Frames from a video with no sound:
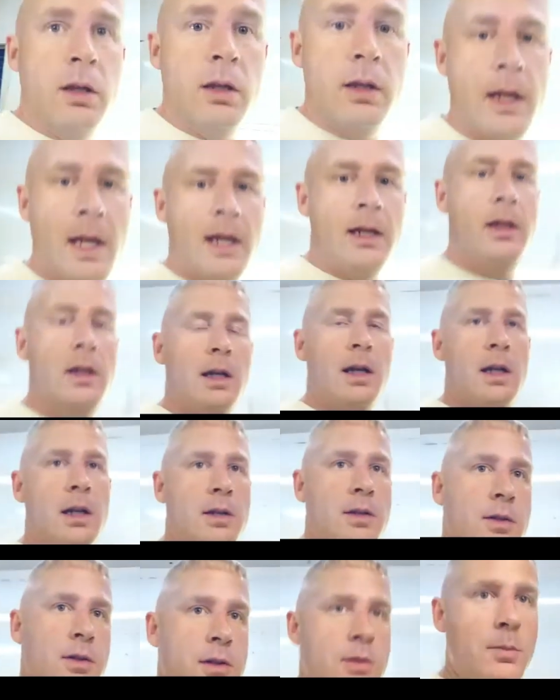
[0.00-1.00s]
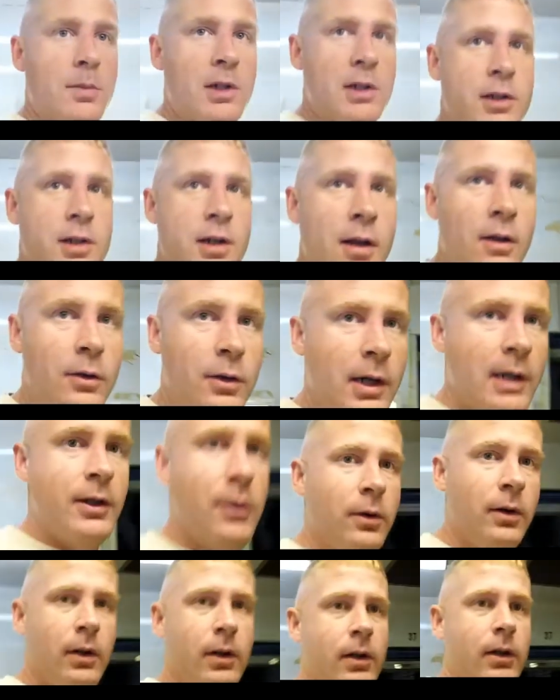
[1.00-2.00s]
That has some
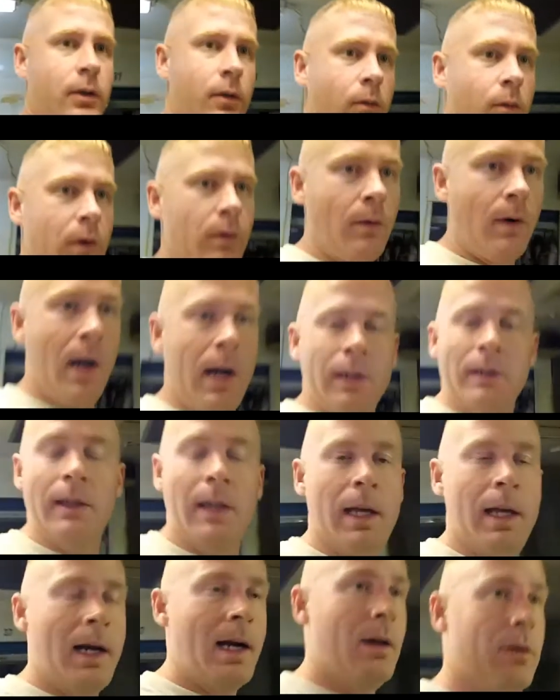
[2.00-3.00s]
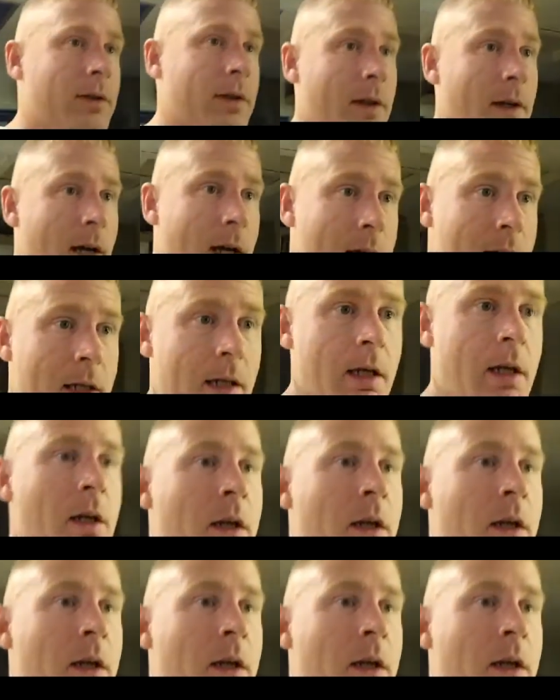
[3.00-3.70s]
accelerator in it. We rocked that out tonight.